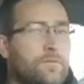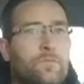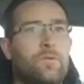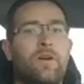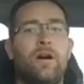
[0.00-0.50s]

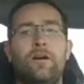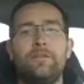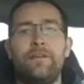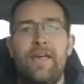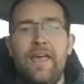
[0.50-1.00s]
We're
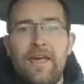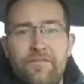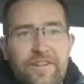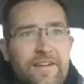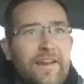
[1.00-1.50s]
hauling heavy
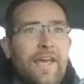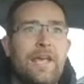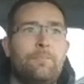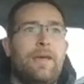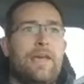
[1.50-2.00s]
today,
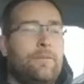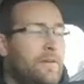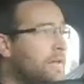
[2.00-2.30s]
baby.